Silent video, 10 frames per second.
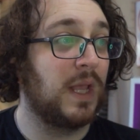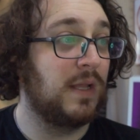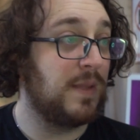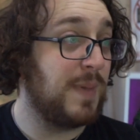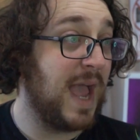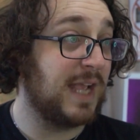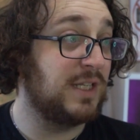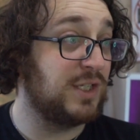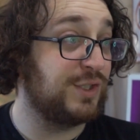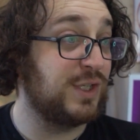the
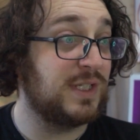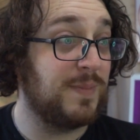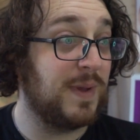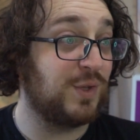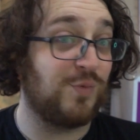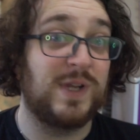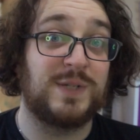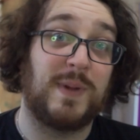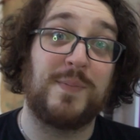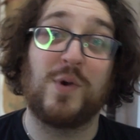package is just about to reach
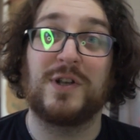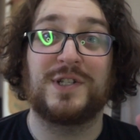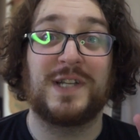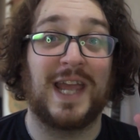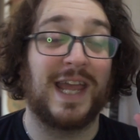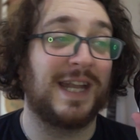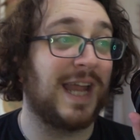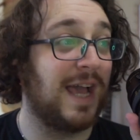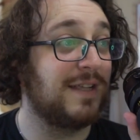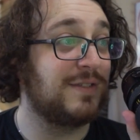my porch. And
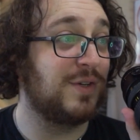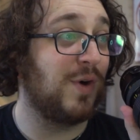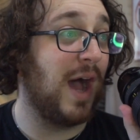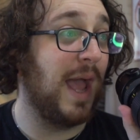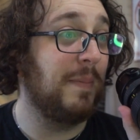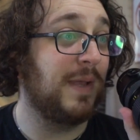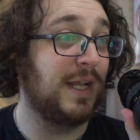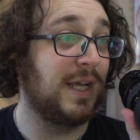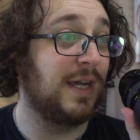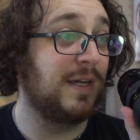so I'm
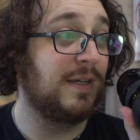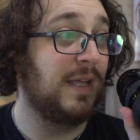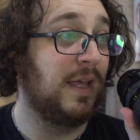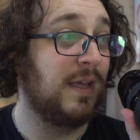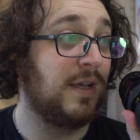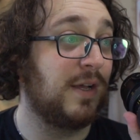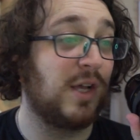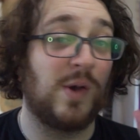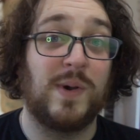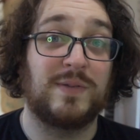gonna
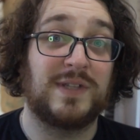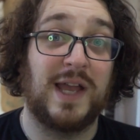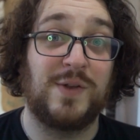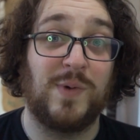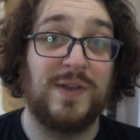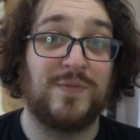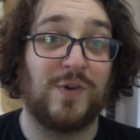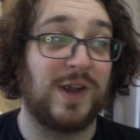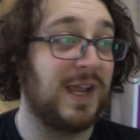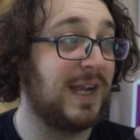go outside and wait
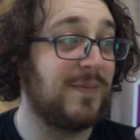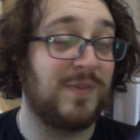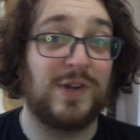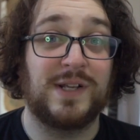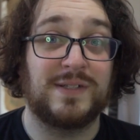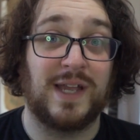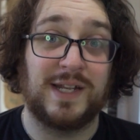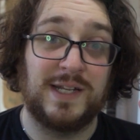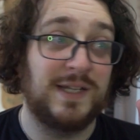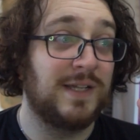for it. And I'm very
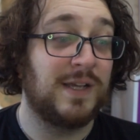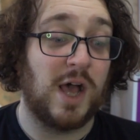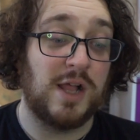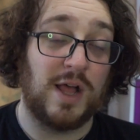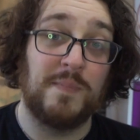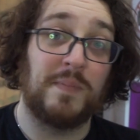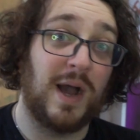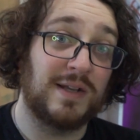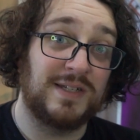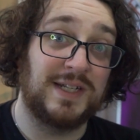excited. I'll
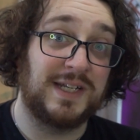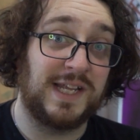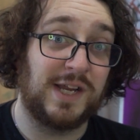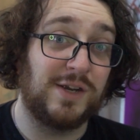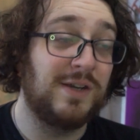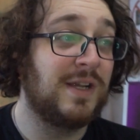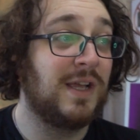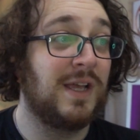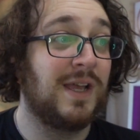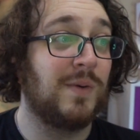unbox it in here.
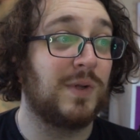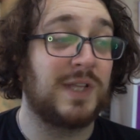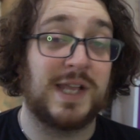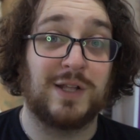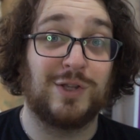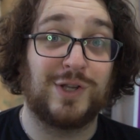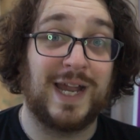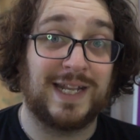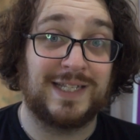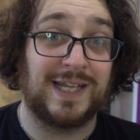We'll take a look
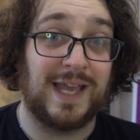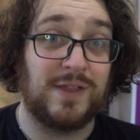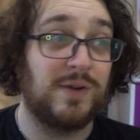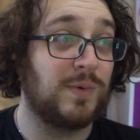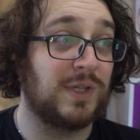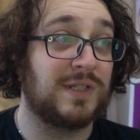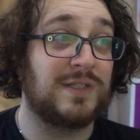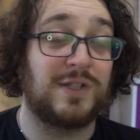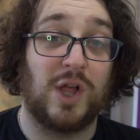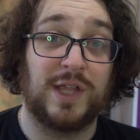at it together. We'll
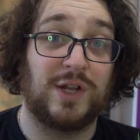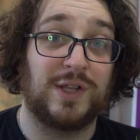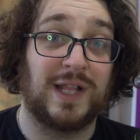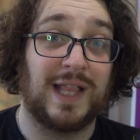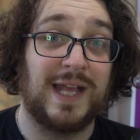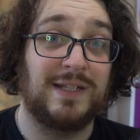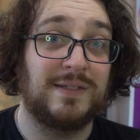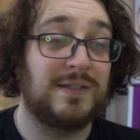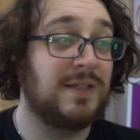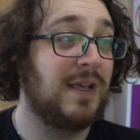install it on the
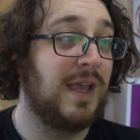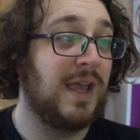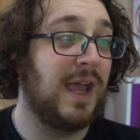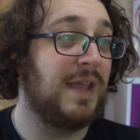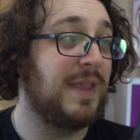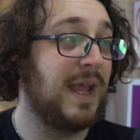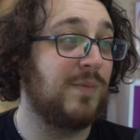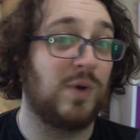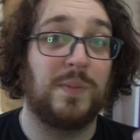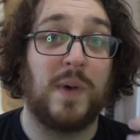lens and then
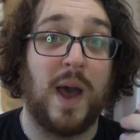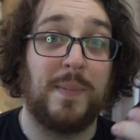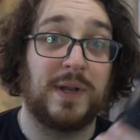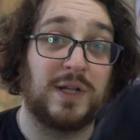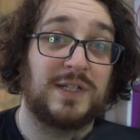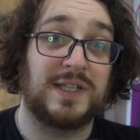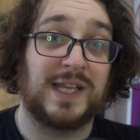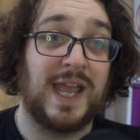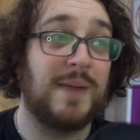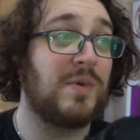we'll pop it onto the
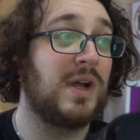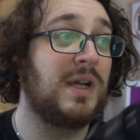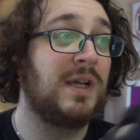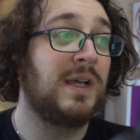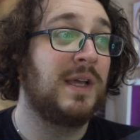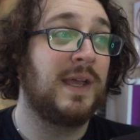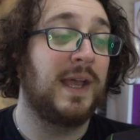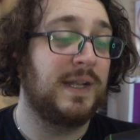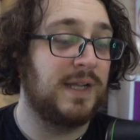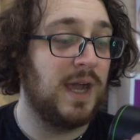camera and